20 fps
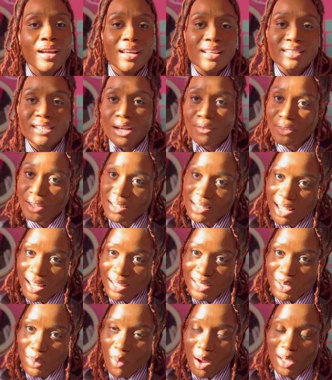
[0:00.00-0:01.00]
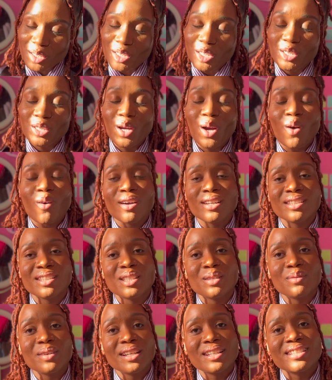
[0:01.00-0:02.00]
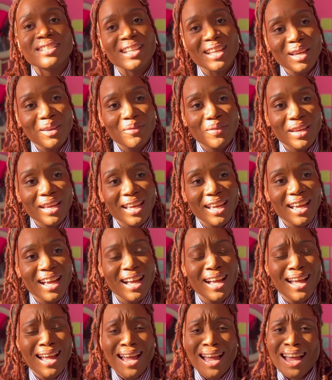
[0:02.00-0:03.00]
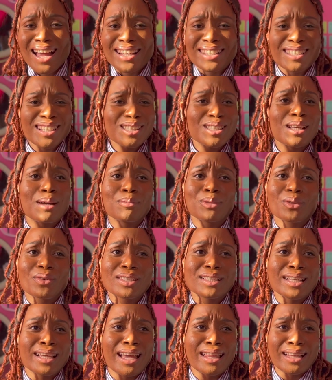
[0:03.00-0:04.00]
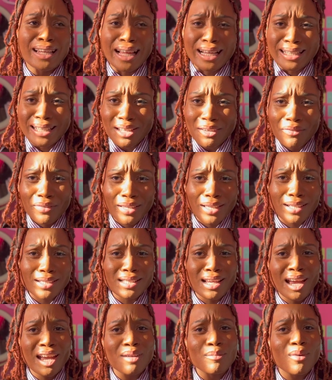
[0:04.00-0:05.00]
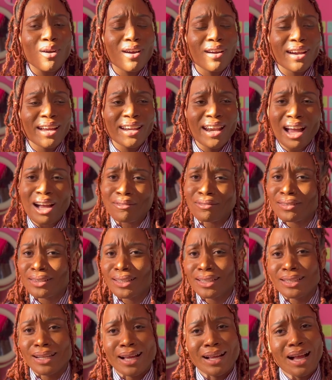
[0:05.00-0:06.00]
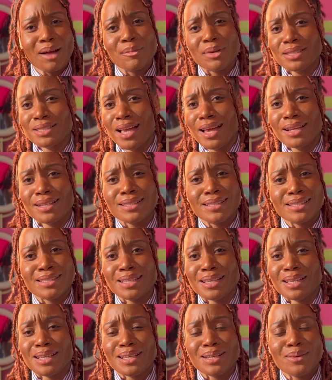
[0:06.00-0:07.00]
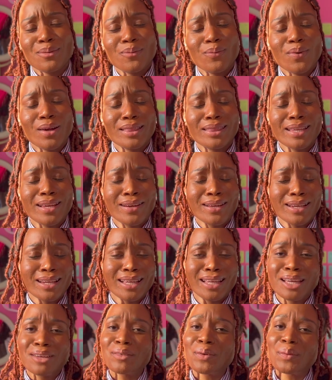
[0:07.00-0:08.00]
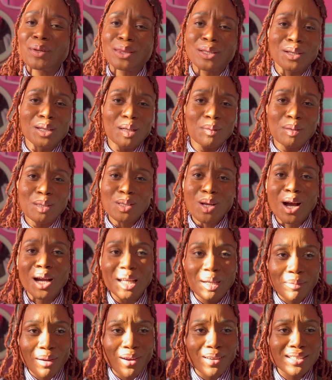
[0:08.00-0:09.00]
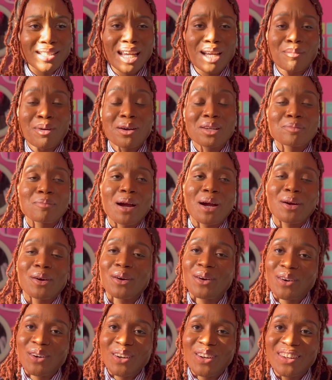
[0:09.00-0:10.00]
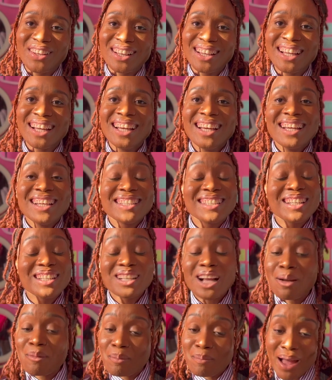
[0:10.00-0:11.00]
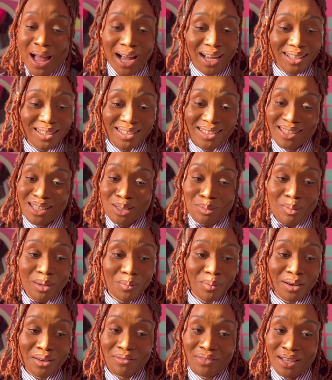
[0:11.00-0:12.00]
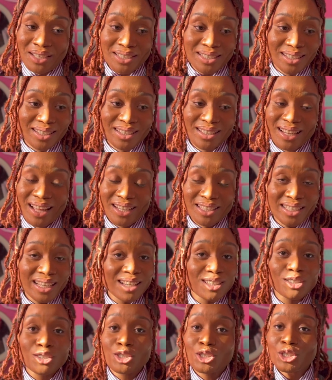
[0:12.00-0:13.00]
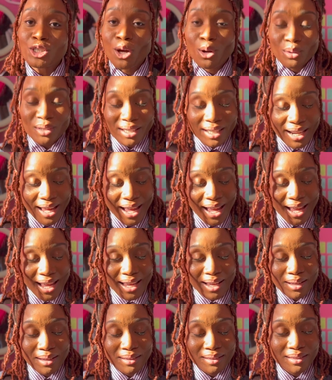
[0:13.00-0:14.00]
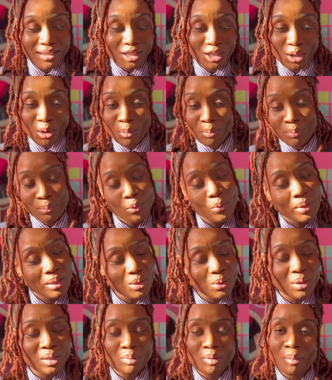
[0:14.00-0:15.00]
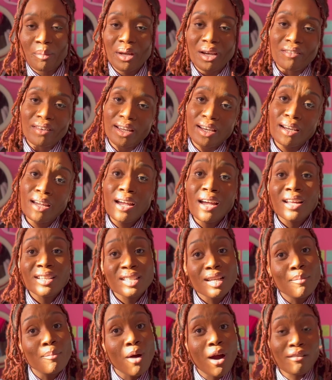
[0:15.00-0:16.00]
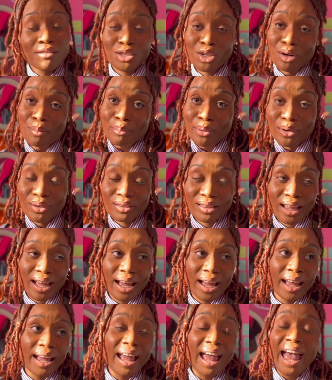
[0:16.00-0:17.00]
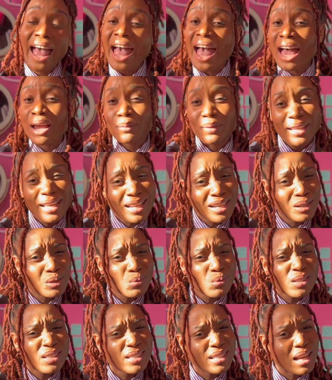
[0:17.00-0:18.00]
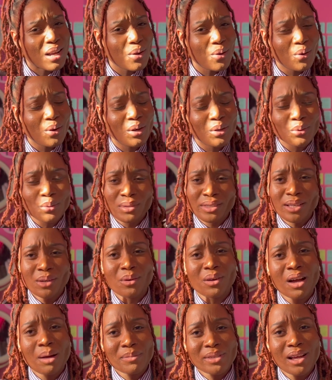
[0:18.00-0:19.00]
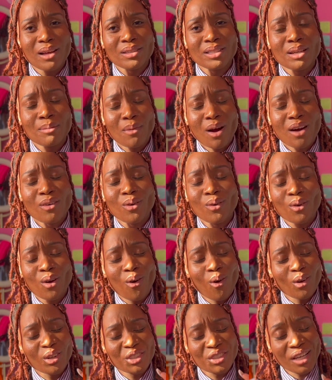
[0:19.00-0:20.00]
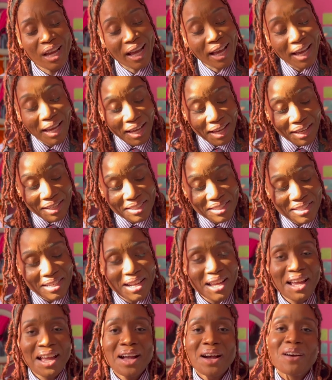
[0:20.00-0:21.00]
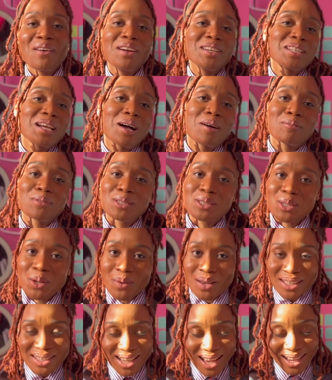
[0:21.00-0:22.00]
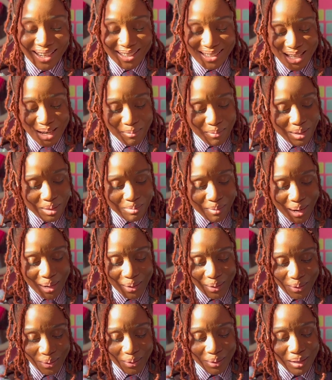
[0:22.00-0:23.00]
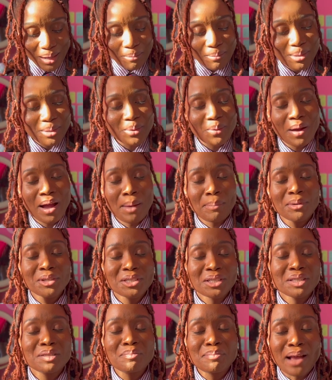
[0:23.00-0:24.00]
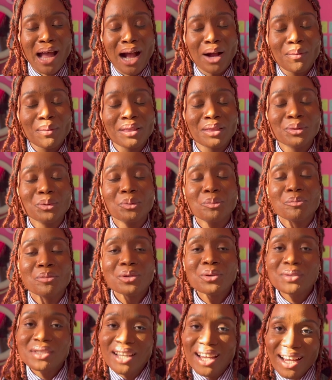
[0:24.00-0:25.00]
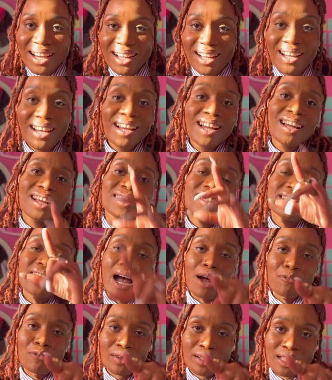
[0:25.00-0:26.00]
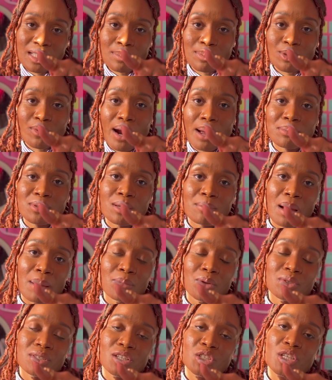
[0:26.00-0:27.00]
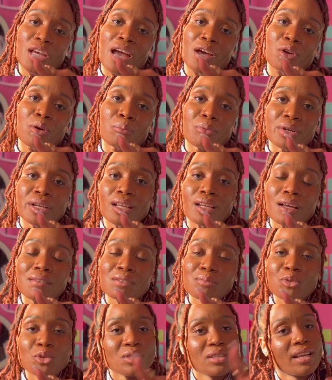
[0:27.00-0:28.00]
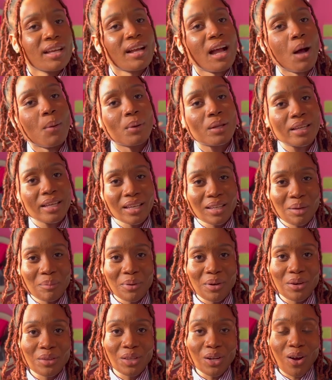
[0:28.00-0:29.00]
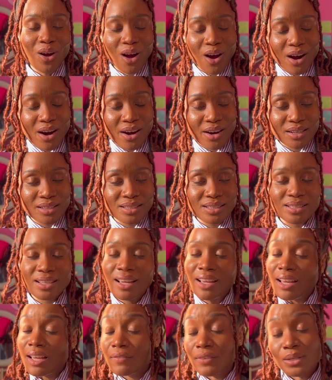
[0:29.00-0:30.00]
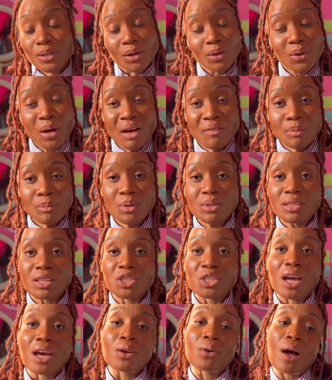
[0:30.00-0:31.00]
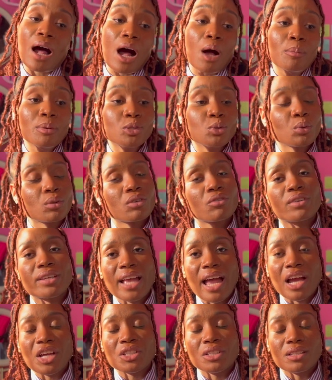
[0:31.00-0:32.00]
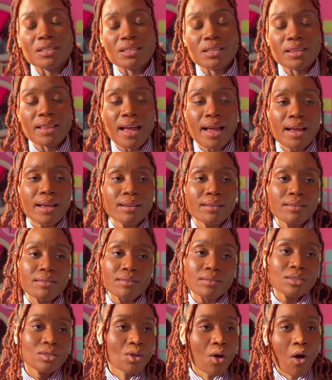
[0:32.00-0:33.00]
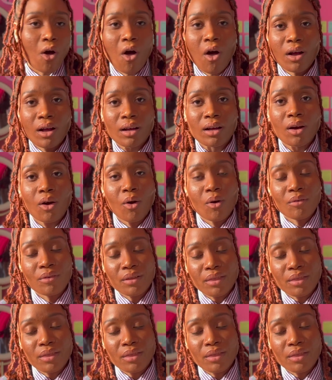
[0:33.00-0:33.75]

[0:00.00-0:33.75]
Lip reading: definitely excited to watch the show and see what it's giving. Just them 3 together, like Nivea, Tamar, and Evelyn. Like, I'm excited to see what they're going to give and what they're going to be talking about. Tamar is my girl. She's coming back this week with a vengeance. Like, she has her show today. The show Queen's Court's premiering. Tomorrow's her birthday. And we get a new single. Her new single comes out tomorrow called Change, which I'm so excited. Tamar's my girl. I'm so happy she's back with new music. definitely subscribe to my music channel, Bria Loves Music. I will link it up here in the cards. If you don't know I have a music channel, I'll be doing a reaction to that song over